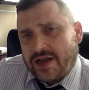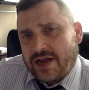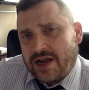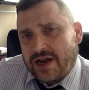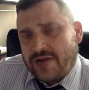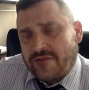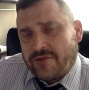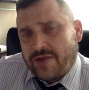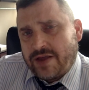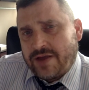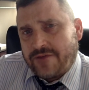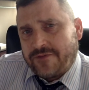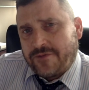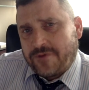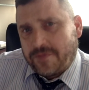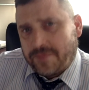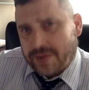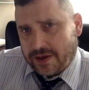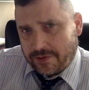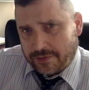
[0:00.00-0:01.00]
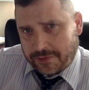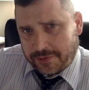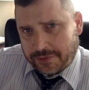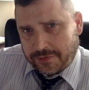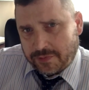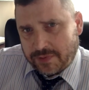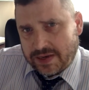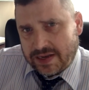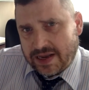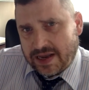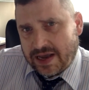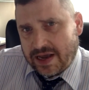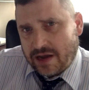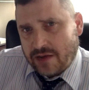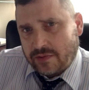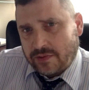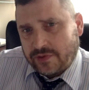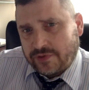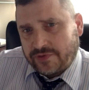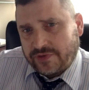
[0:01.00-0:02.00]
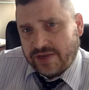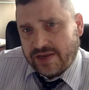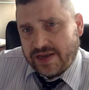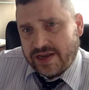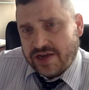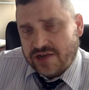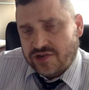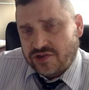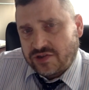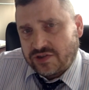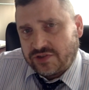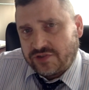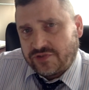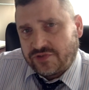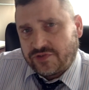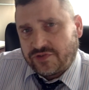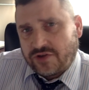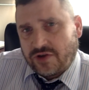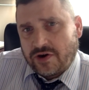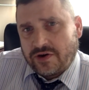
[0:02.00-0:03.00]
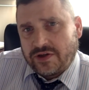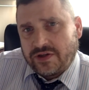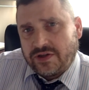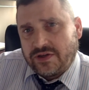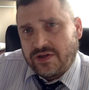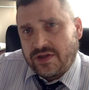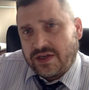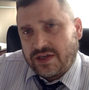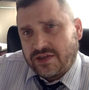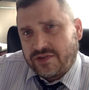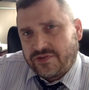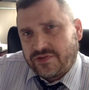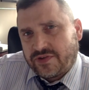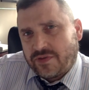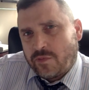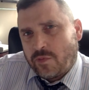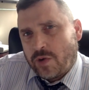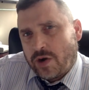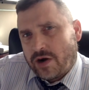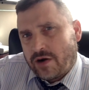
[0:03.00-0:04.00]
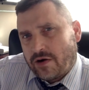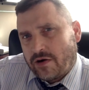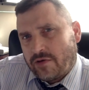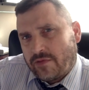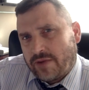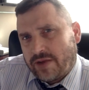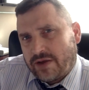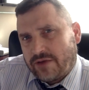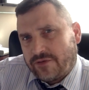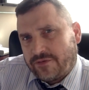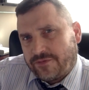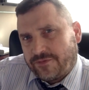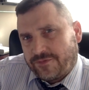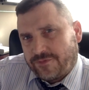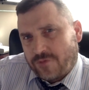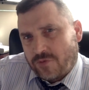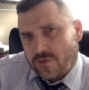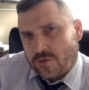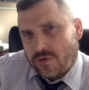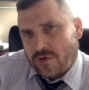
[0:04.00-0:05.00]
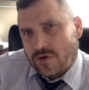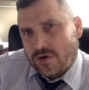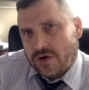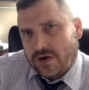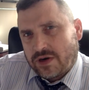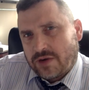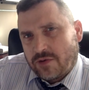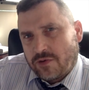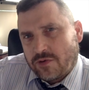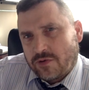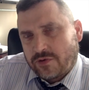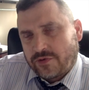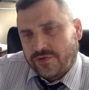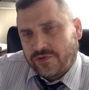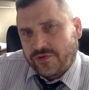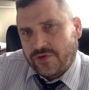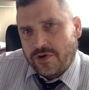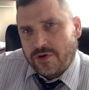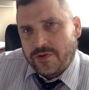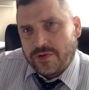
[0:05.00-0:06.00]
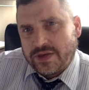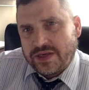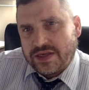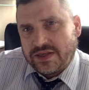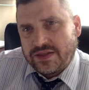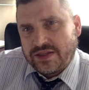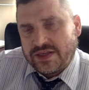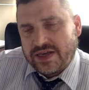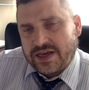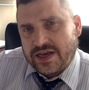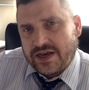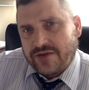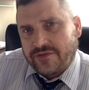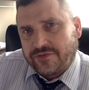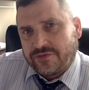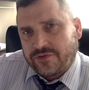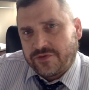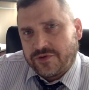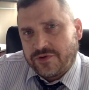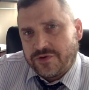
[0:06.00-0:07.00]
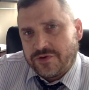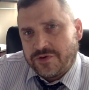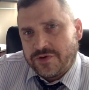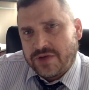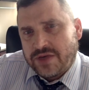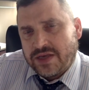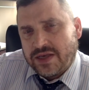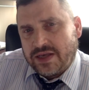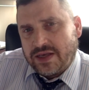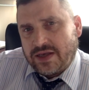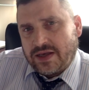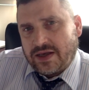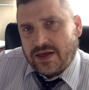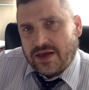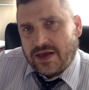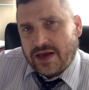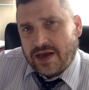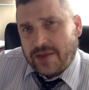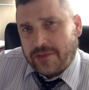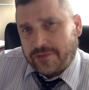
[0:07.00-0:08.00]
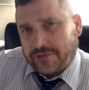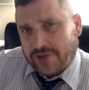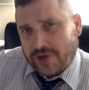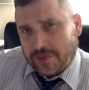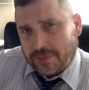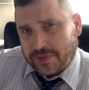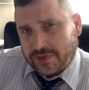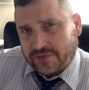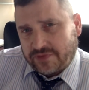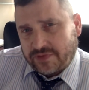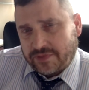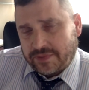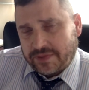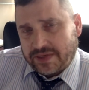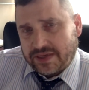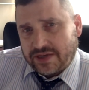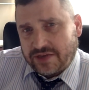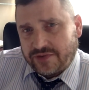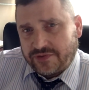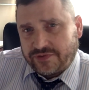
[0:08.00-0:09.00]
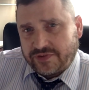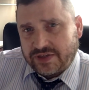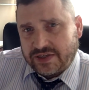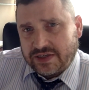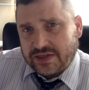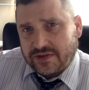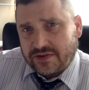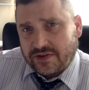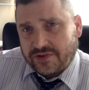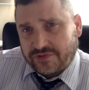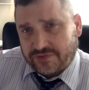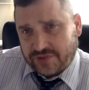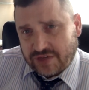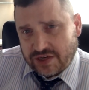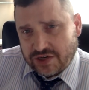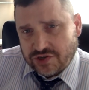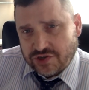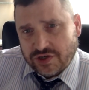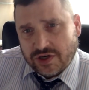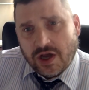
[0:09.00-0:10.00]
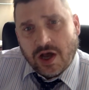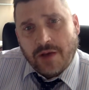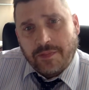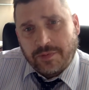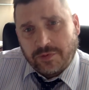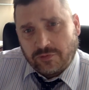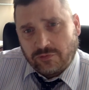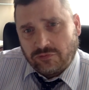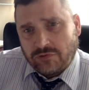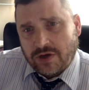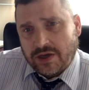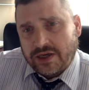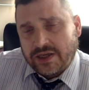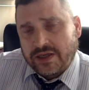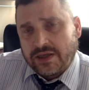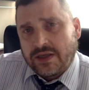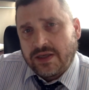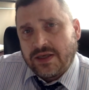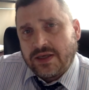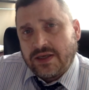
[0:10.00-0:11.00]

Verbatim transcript: I ran for about three hours. I actually started uh, somewhere around four or so in the afternoon. Uh, I was helping somebody else to get a station up and running.